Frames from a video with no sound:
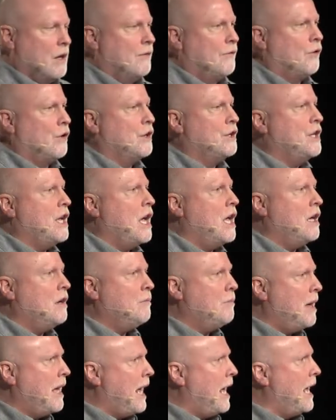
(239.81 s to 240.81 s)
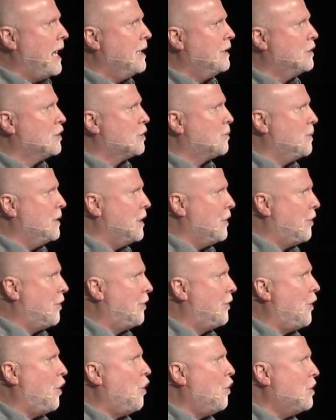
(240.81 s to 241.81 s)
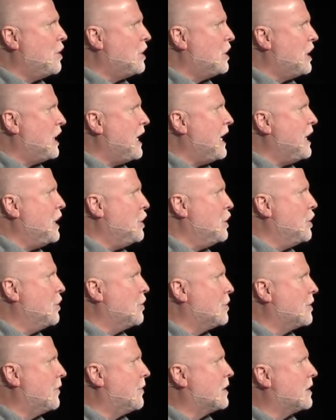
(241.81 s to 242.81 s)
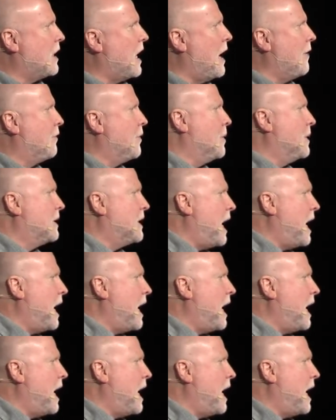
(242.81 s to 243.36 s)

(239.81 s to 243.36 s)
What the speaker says: For a young man to spend 13 years of his life, from the